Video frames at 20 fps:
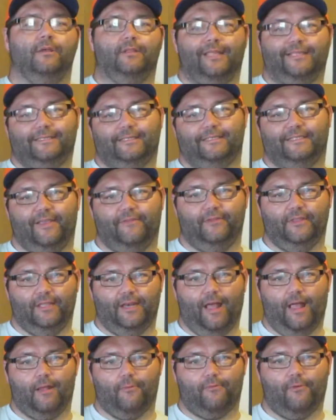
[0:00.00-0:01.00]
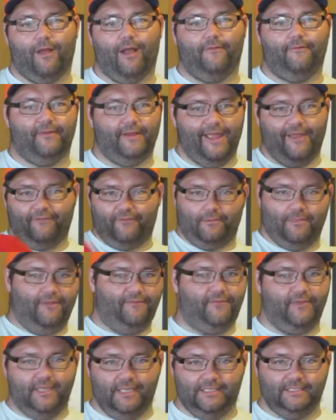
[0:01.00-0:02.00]
That's a $70 profit after my
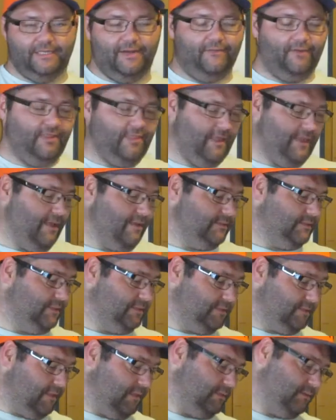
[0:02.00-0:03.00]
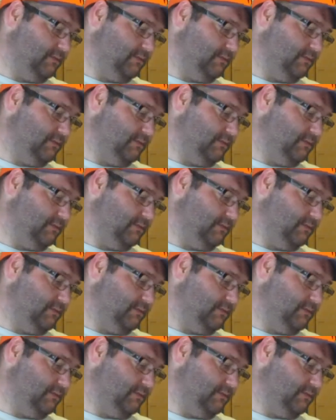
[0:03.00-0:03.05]
fees and everything else is done.